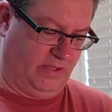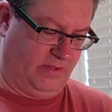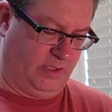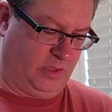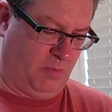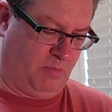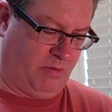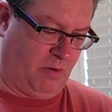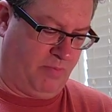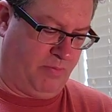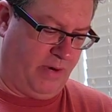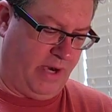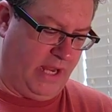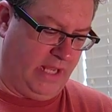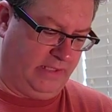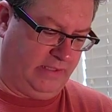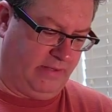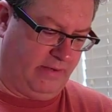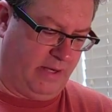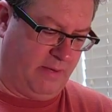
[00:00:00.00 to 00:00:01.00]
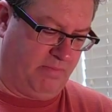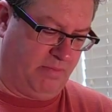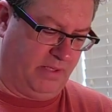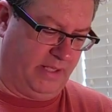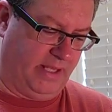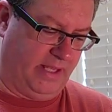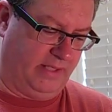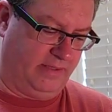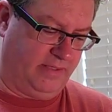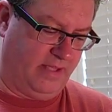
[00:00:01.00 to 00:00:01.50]
So it's a proprietary
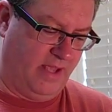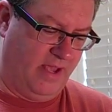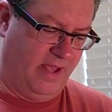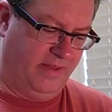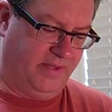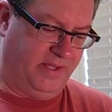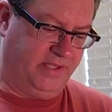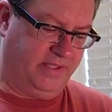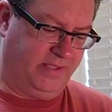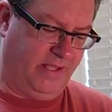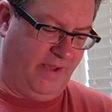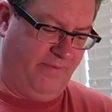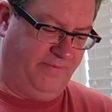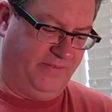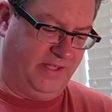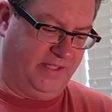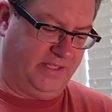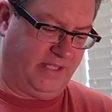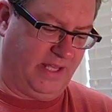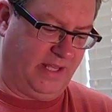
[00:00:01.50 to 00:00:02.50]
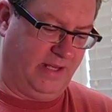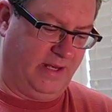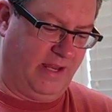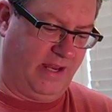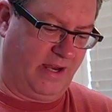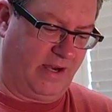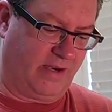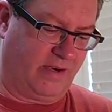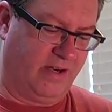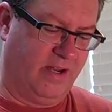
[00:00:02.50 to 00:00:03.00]
blend. The stuff that's in
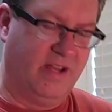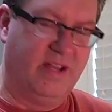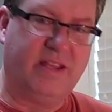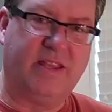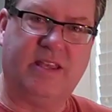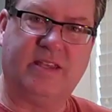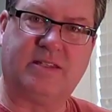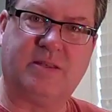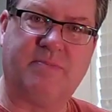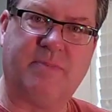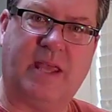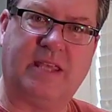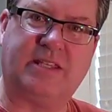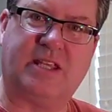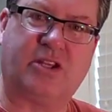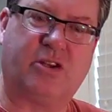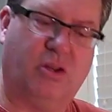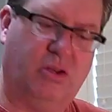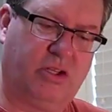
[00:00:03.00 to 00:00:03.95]
here is amazing.